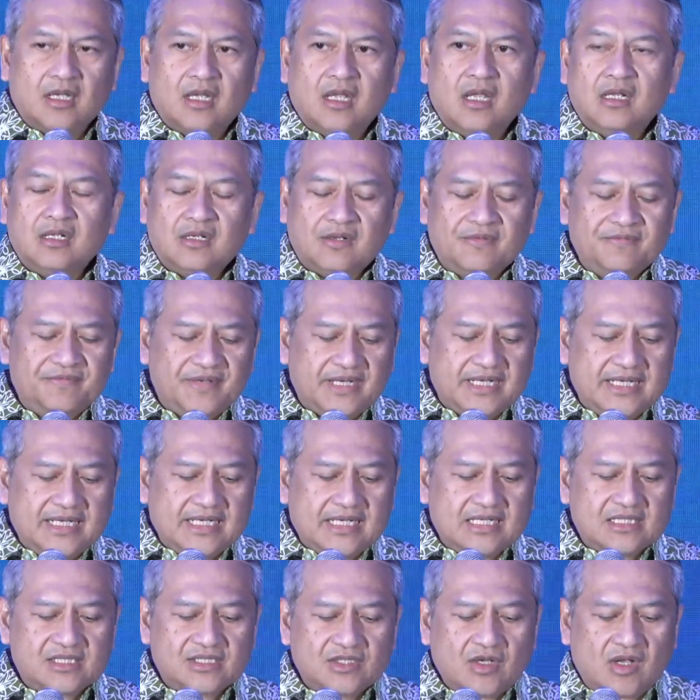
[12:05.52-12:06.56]
Convening
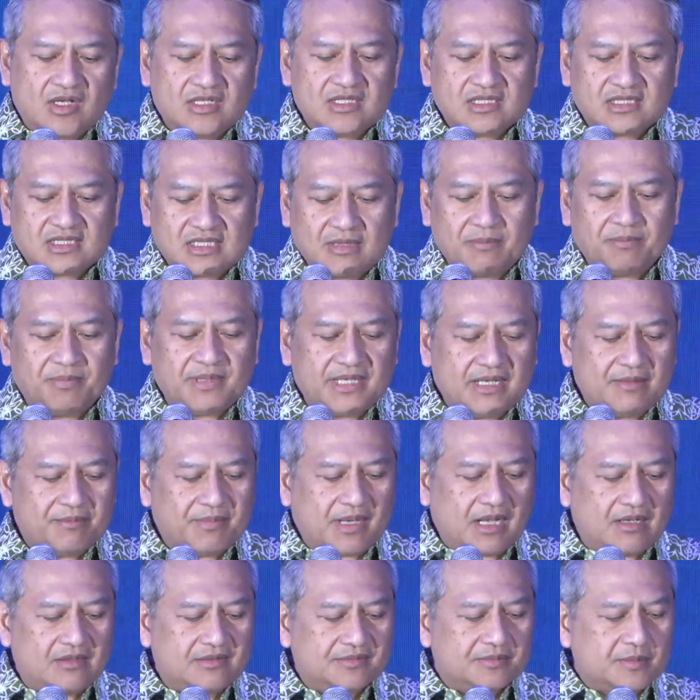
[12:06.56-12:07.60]
is not simply
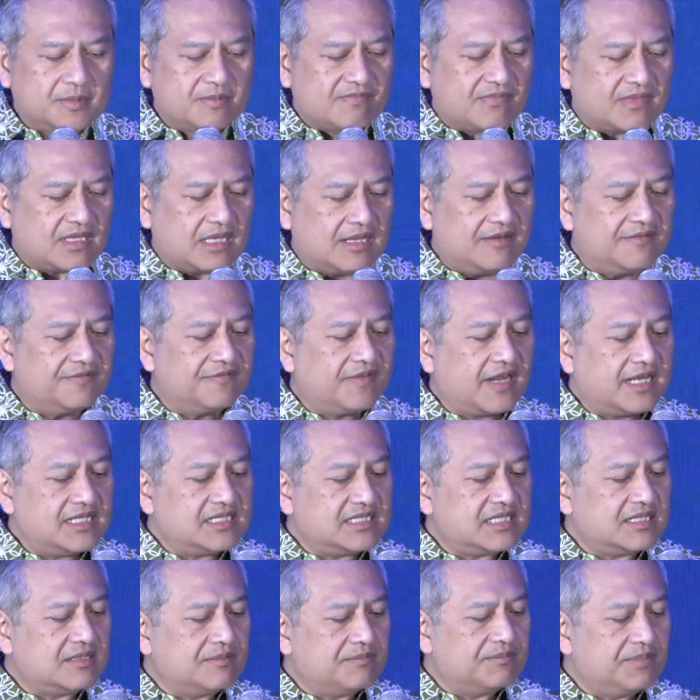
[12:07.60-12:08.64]
about
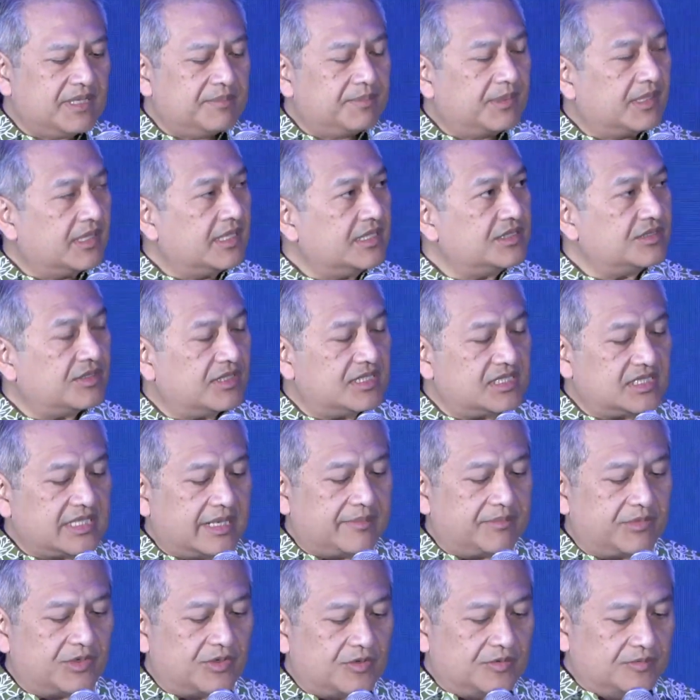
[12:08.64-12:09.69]
inviting people into the same
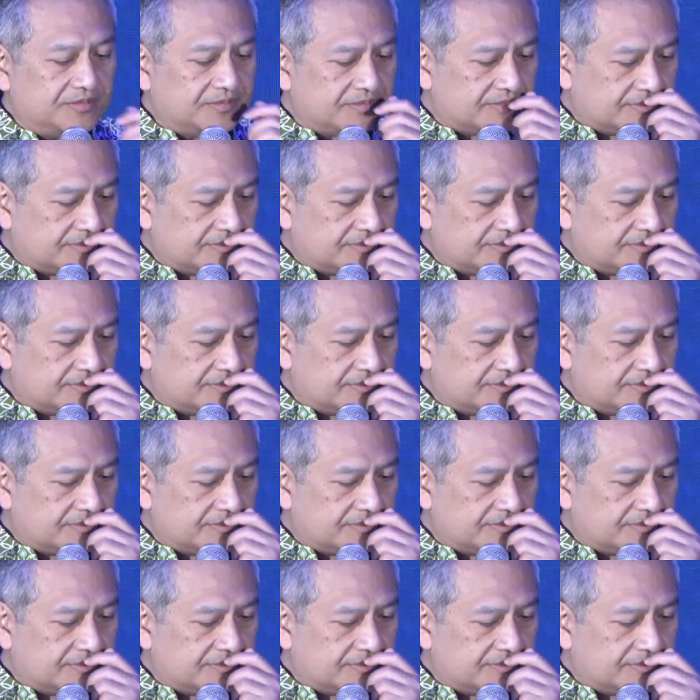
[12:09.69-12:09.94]
room.